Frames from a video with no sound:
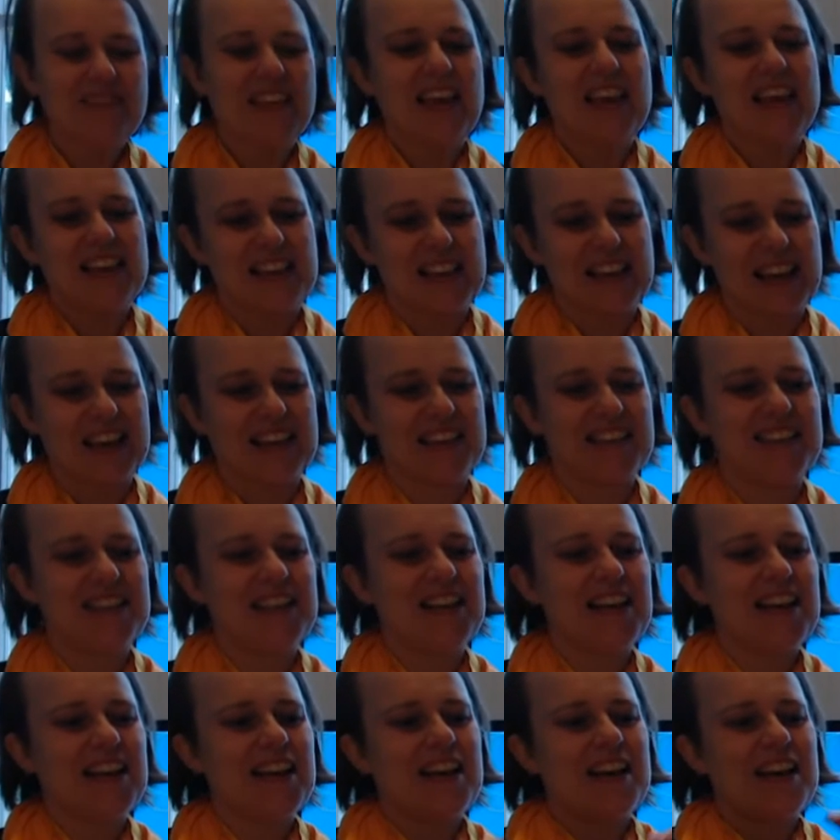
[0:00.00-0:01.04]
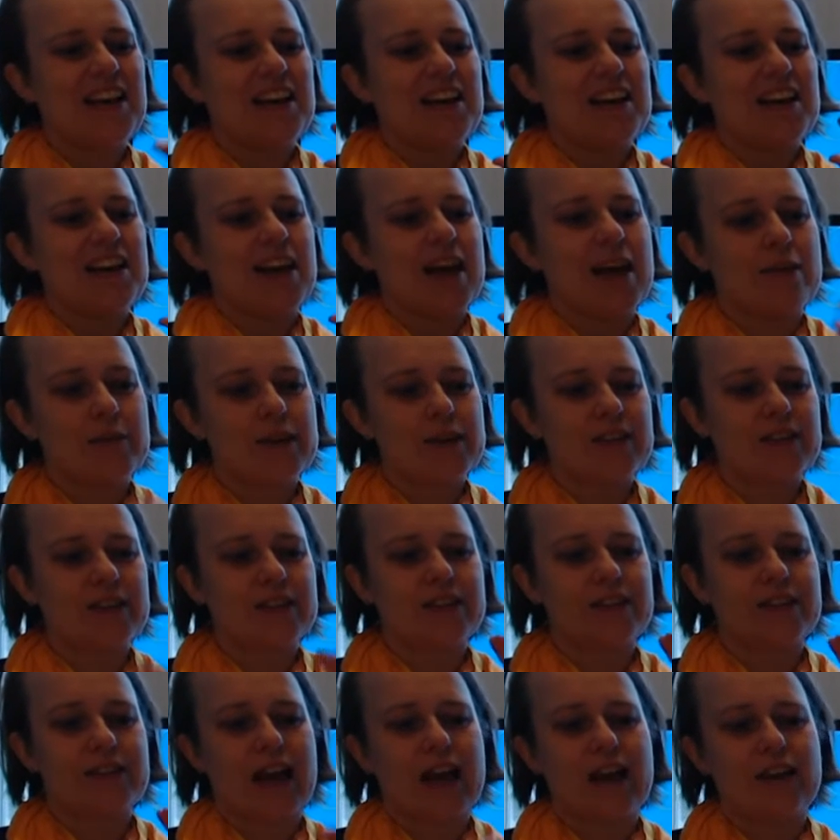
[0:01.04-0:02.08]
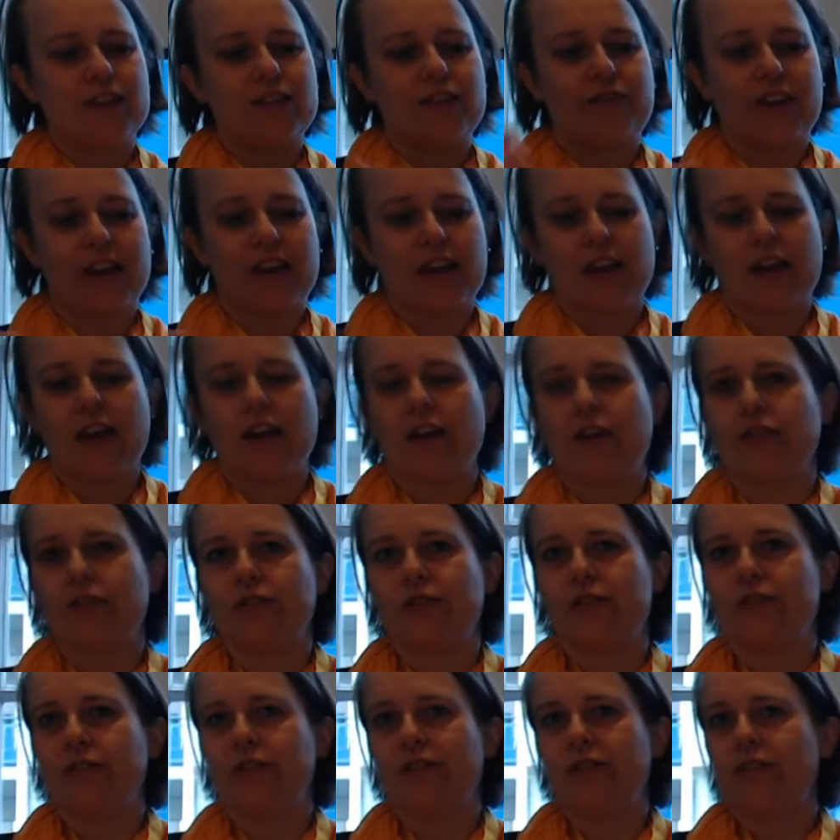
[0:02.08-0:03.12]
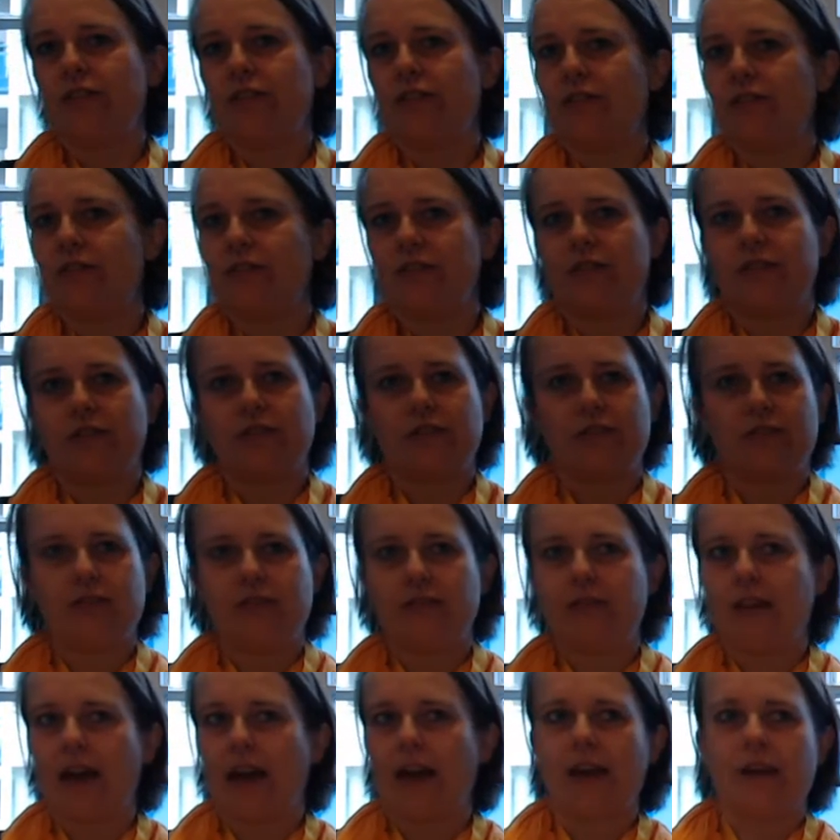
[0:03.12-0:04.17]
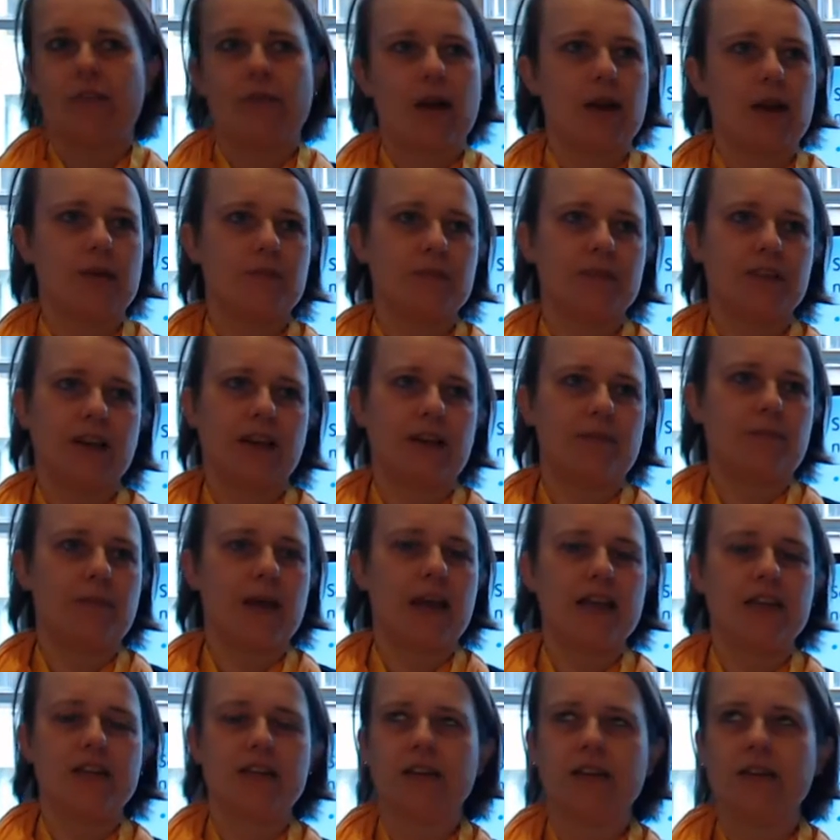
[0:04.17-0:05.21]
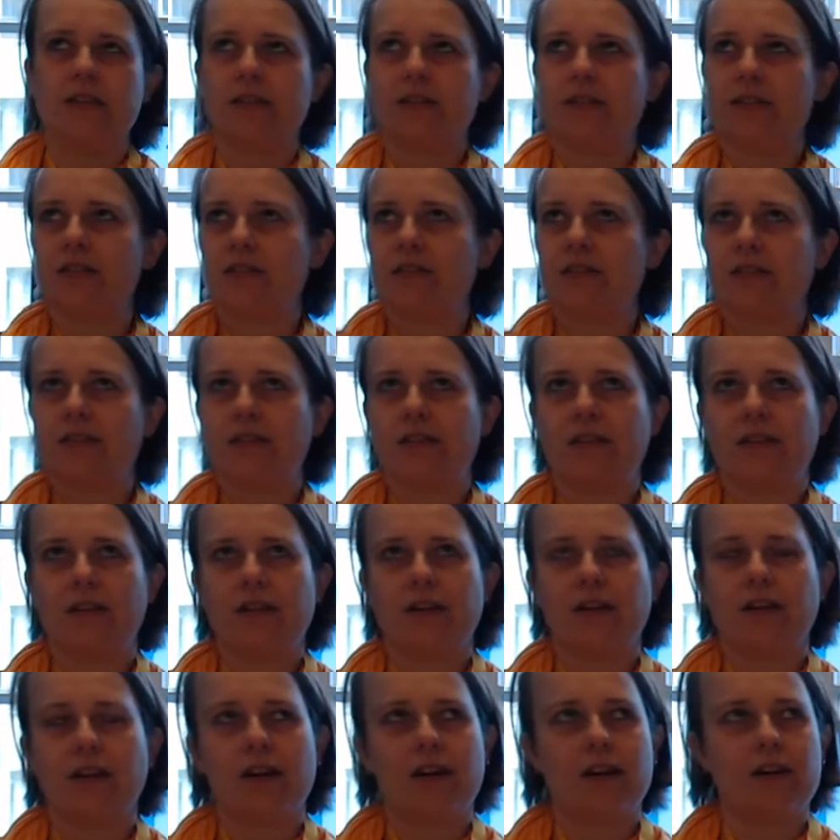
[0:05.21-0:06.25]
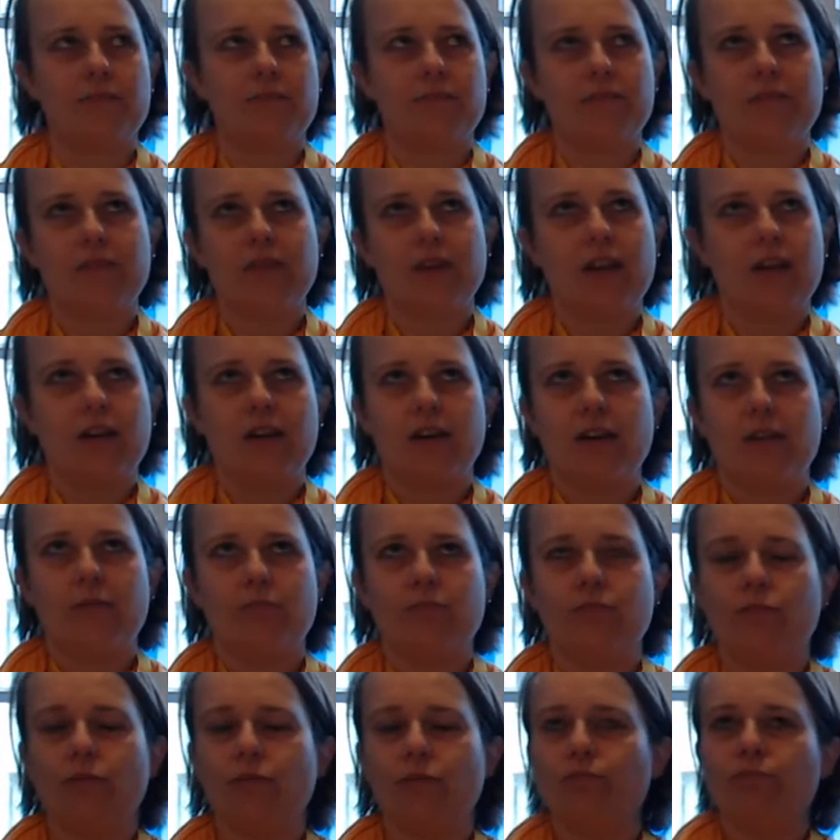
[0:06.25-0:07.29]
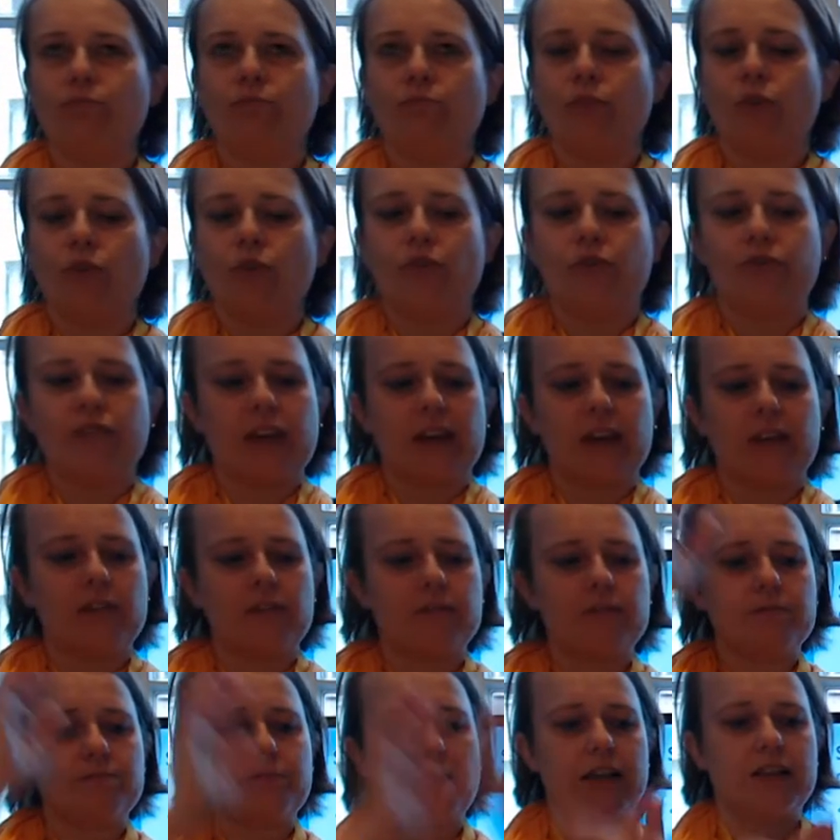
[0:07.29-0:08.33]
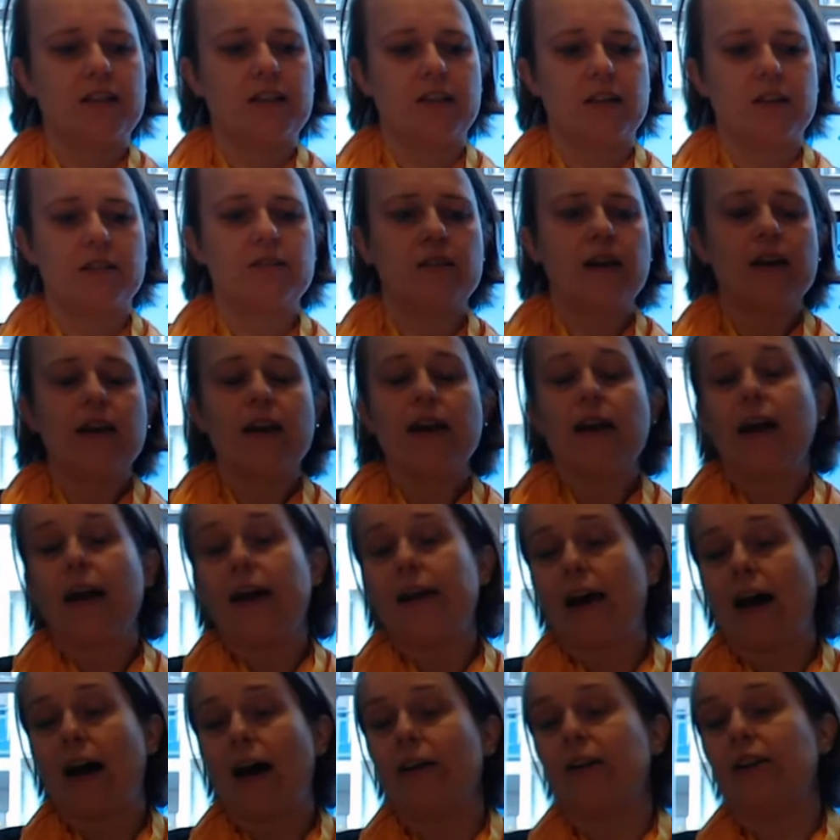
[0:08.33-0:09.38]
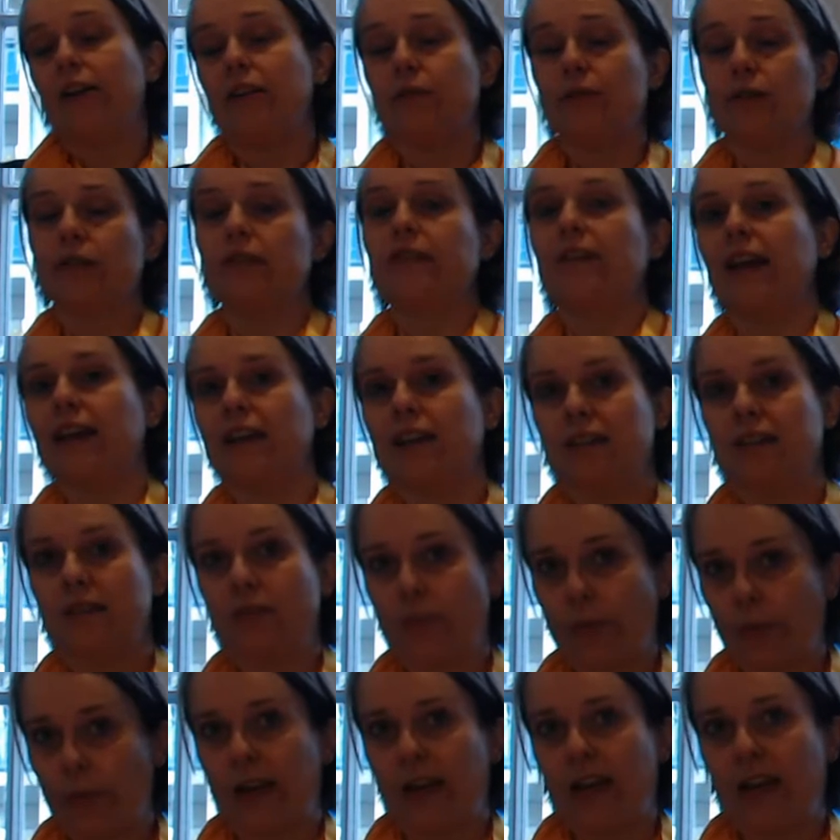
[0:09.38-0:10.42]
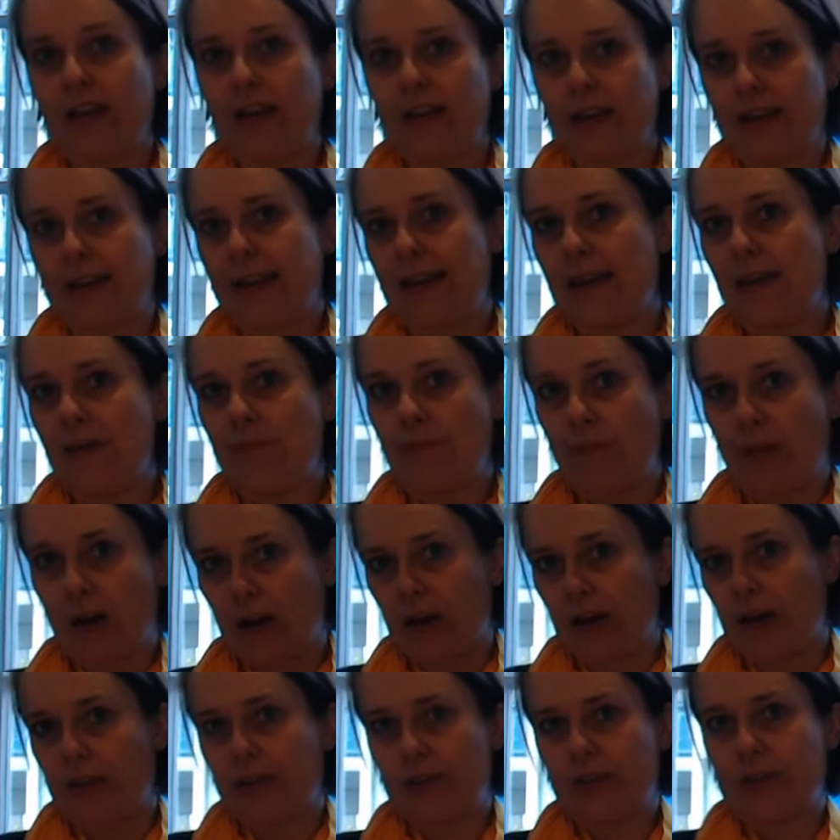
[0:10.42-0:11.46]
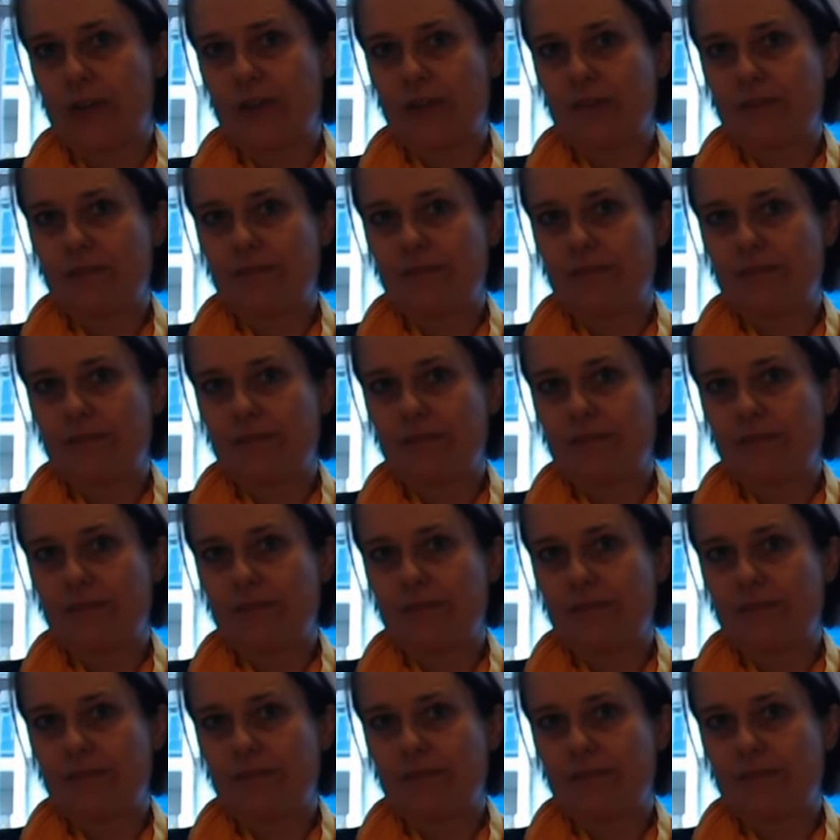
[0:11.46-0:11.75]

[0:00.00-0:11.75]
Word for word: yes, images, sounds, videos, diagrams, animations, um, moving pictures, and now the new thing is 3D models.